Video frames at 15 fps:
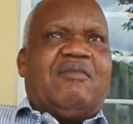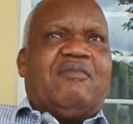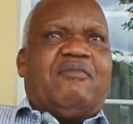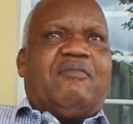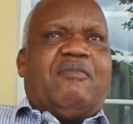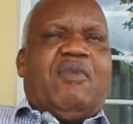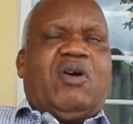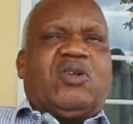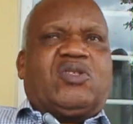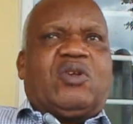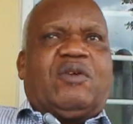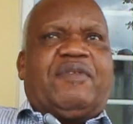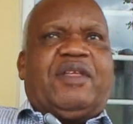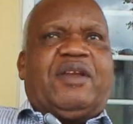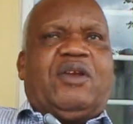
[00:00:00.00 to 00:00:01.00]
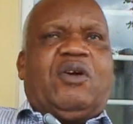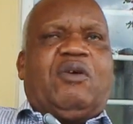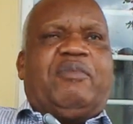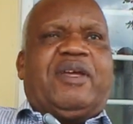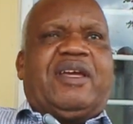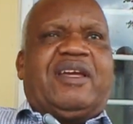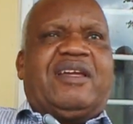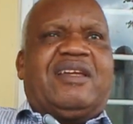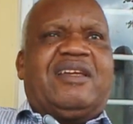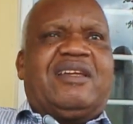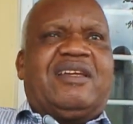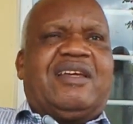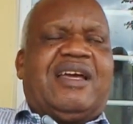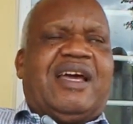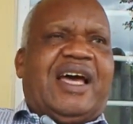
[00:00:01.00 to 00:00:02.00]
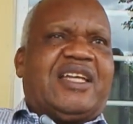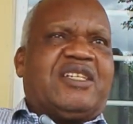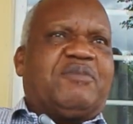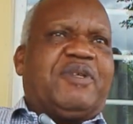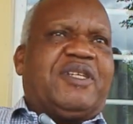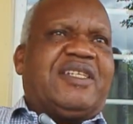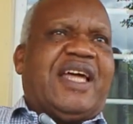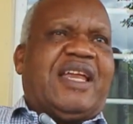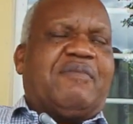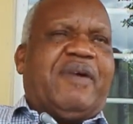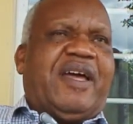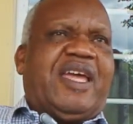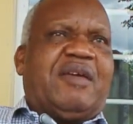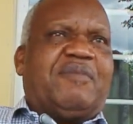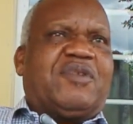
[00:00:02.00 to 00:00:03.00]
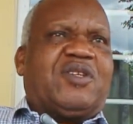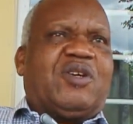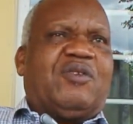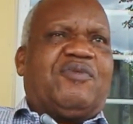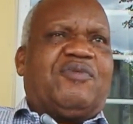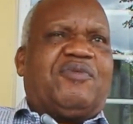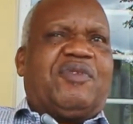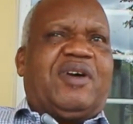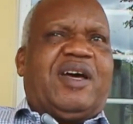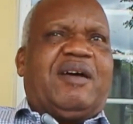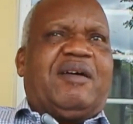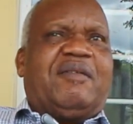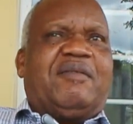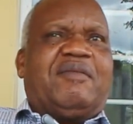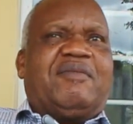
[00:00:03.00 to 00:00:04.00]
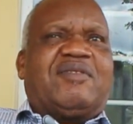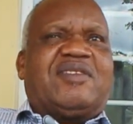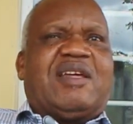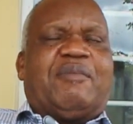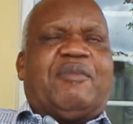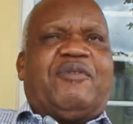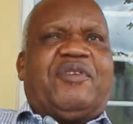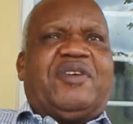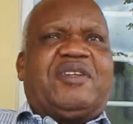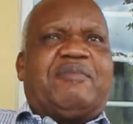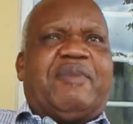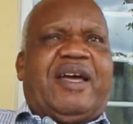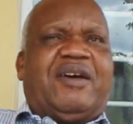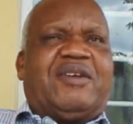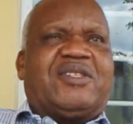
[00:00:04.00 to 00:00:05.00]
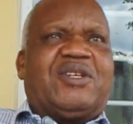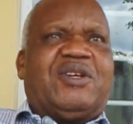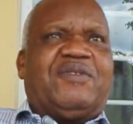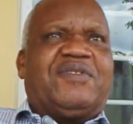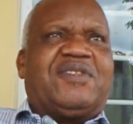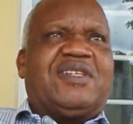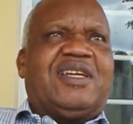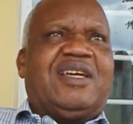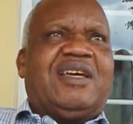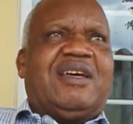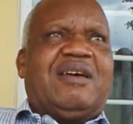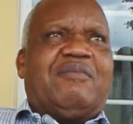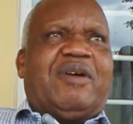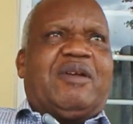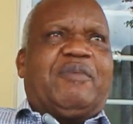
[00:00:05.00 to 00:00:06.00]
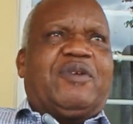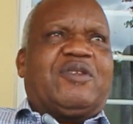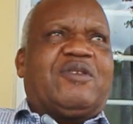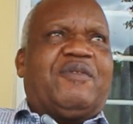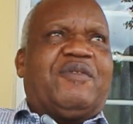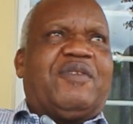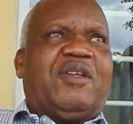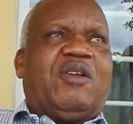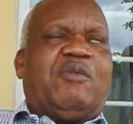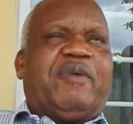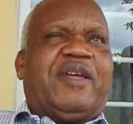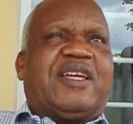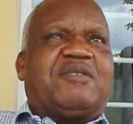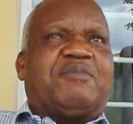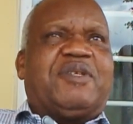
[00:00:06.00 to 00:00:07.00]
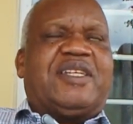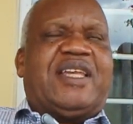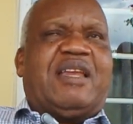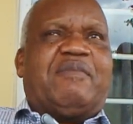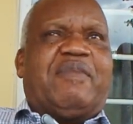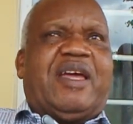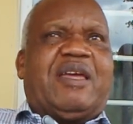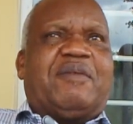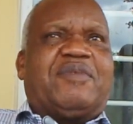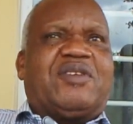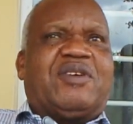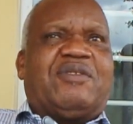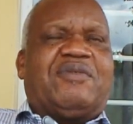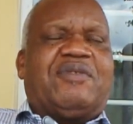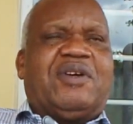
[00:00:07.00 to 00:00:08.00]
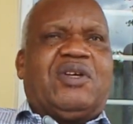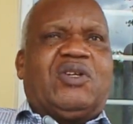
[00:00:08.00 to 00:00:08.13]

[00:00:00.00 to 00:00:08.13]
Most of the lobbying has been done by himself, some of it by ourselves, but most of the lobbying has been done by himself.